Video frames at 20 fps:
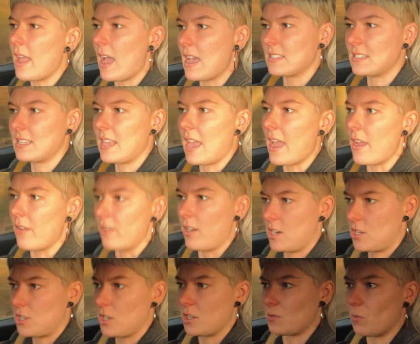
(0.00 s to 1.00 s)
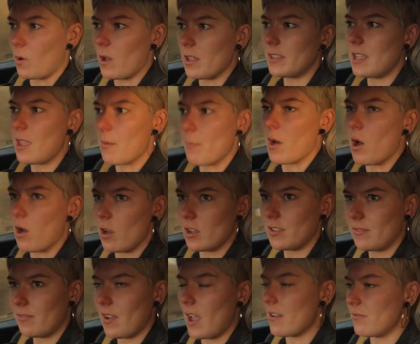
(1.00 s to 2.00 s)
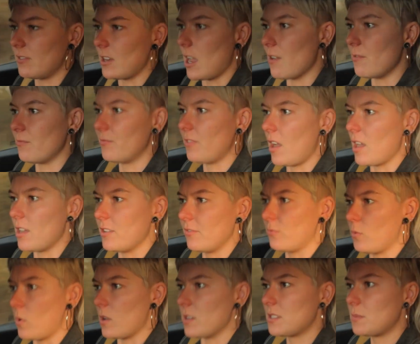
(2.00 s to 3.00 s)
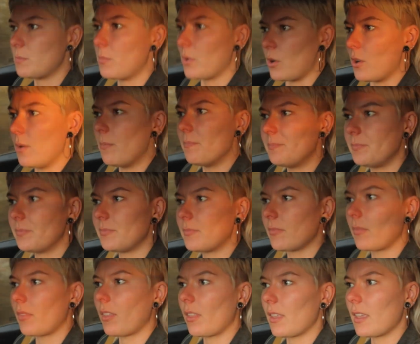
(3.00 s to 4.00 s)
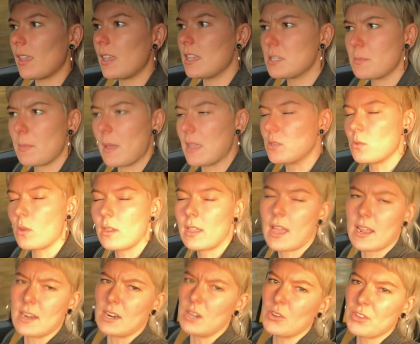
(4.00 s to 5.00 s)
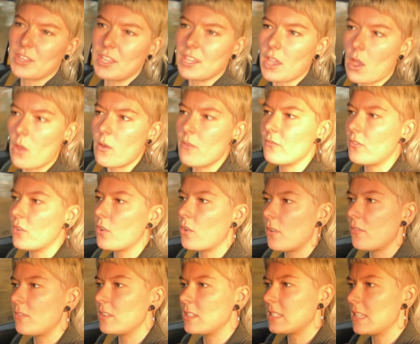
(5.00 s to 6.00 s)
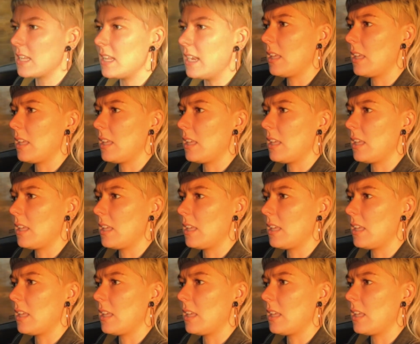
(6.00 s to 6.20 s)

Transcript: as garish as what the Abarth 595 was, but it depends what kind of look you're going for, obviously.